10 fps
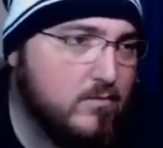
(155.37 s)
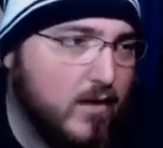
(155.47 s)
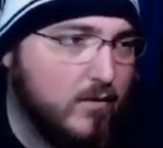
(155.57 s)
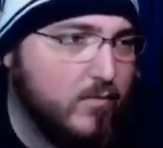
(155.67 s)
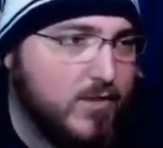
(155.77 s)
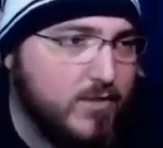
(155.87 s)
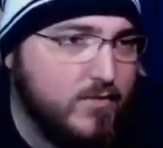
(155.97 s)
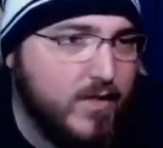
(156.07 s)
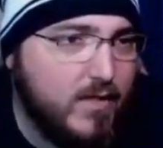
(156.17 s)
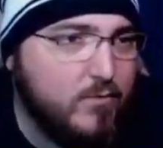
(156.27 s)
Like, would you do
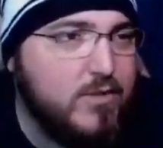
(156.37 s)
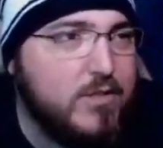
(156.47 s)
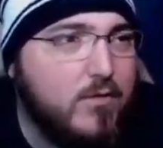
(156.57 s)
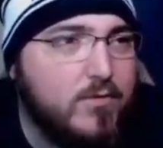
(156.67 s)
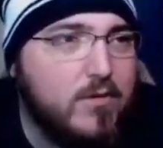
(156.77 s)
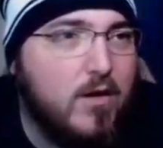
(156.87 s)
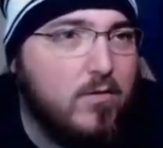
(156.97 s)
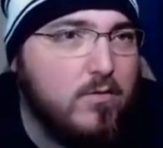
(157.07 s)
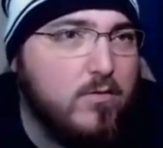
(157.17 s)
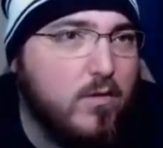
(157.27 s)
that? Would you go through the
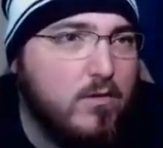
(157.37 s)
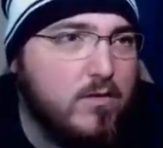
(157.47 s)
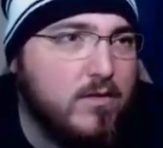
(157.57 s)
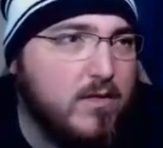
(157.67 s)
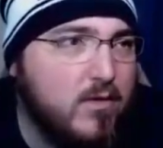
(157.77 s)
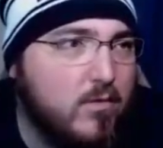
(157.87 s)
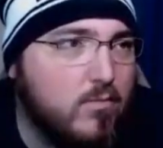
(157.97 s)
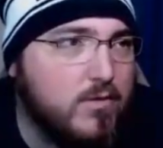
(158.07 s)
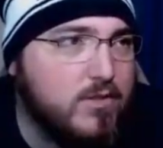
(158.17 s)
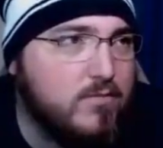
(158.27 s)
hole in the wall, honey? Or
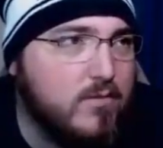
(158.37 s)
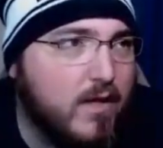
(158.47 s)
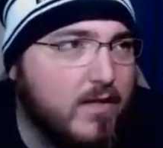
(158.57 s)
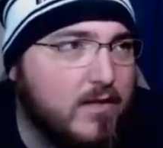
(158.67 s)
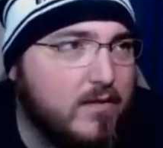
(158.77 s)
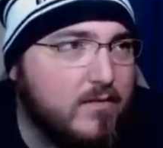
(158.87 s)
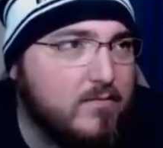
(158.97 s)
would you, like,